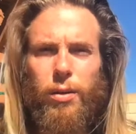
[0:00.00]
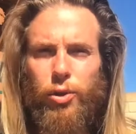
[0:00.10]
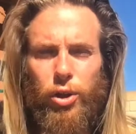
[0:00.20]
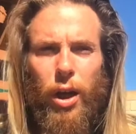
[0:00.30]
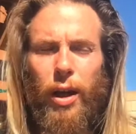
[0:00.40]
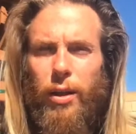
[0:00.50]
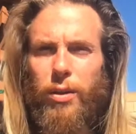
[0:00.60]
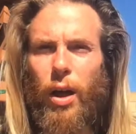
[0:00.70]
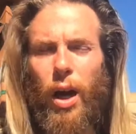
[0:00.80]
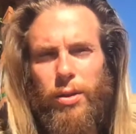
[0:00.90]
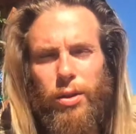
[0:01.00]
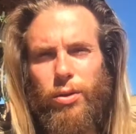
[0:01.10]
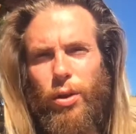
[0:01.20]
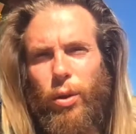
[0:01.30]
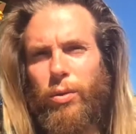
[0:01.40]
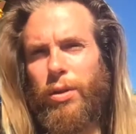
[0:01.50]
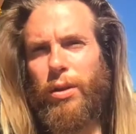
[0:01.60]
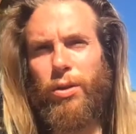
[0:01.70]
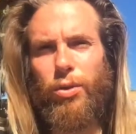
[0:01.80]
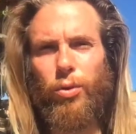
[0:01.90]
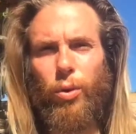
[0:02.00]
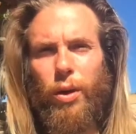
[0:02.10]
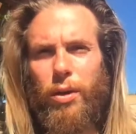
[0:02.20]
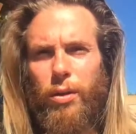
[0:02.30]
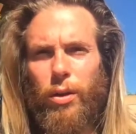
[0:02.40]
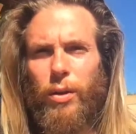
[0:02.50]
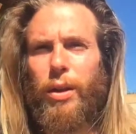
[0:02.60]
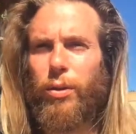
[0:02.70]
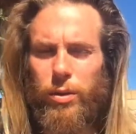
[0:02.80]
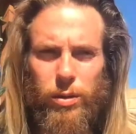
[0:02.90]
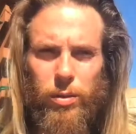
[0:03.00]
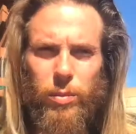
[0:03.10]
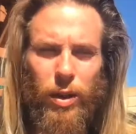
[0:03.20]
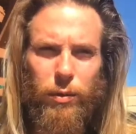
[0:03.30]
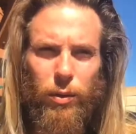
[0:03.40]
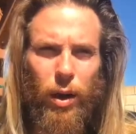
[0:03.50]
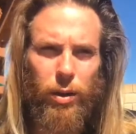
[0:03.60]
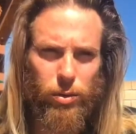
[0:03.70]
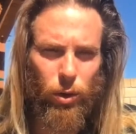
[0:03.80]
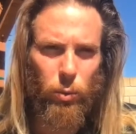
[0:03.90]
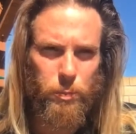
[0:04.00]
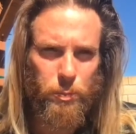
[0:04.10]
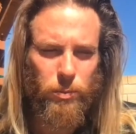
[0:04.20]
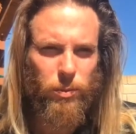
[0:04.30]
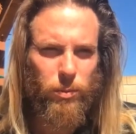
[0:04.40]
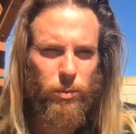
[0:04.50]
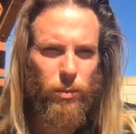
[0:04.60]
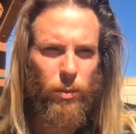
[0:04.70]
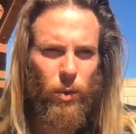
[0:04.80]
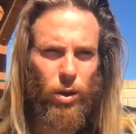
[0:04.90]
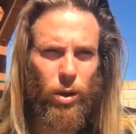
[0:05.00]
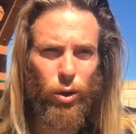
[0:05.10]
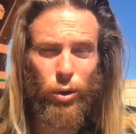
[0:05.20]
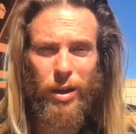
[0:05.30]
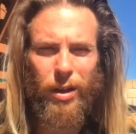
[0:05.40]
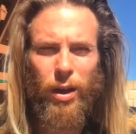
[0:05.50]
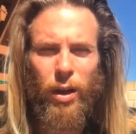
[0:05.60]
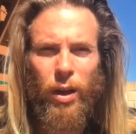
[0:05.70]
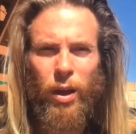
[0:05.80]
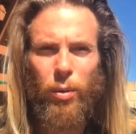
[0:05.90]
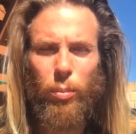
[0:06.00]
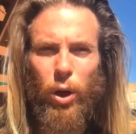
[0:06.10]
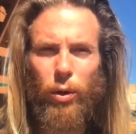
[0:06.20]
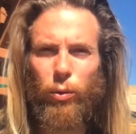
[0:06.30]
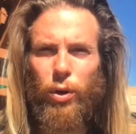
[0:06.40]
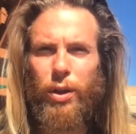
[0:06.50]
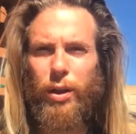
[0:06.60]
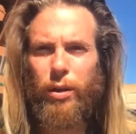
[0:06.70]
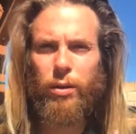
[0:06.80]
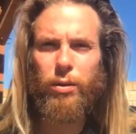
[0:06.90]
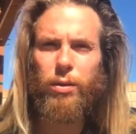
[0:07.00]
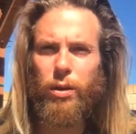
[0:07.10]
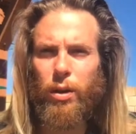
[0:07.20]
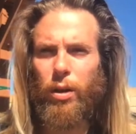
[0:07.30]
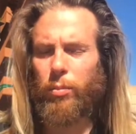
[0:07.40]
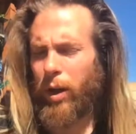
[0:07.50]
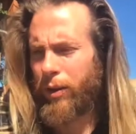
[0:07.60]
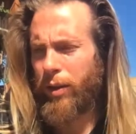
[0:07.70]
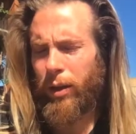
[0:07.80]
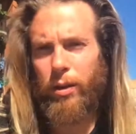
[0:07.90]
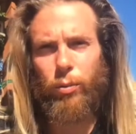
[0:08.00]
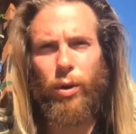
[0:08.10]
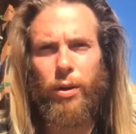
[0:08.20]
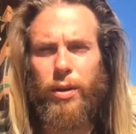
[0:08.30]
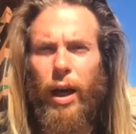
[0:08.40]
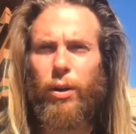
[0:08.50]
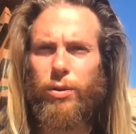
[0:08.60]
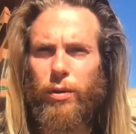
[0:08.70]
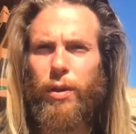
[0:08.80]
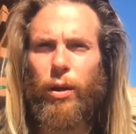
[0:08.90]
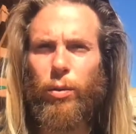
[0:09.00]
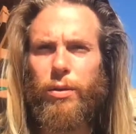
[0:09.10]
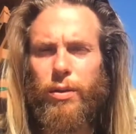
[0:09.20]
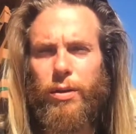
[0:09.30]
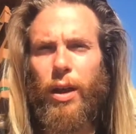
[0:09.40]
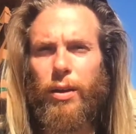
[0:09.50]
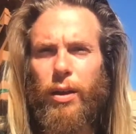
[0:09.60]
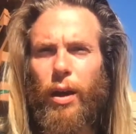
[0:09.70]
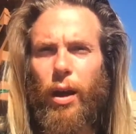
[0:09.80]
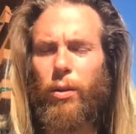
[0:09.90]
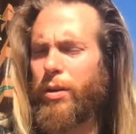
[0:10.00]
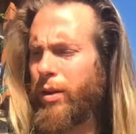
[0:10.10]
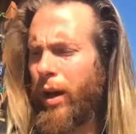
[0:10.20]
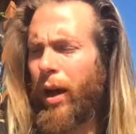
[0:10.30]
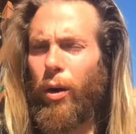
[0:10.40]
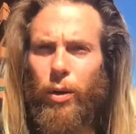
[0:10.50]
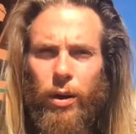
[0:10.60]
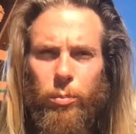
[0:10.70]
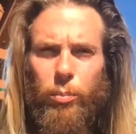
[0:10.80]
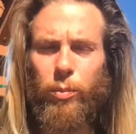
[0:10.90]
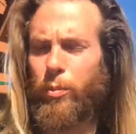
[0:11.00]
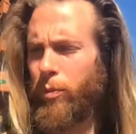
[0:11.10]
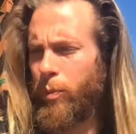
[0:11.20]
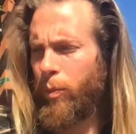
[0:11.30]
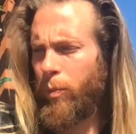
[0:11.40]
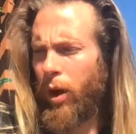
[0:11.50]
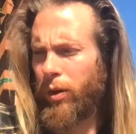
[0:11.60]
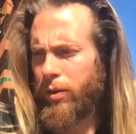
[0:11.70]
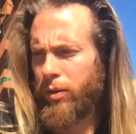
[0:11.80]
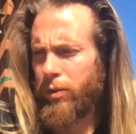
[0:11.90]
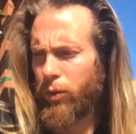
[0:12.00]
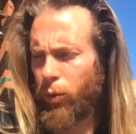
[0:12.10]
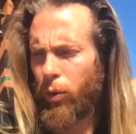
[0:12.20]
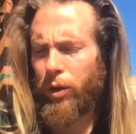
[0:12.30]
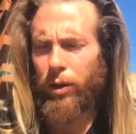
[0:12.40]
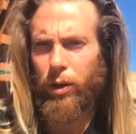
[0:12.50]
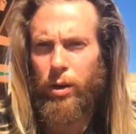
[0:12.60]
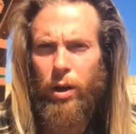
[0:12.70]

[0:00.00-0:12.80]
giant toxic zones and destroyed, ecosystems left and right. So agree, but really, I think one of the titles of that was "It's not the cow, it's the how," and Mollison's quote here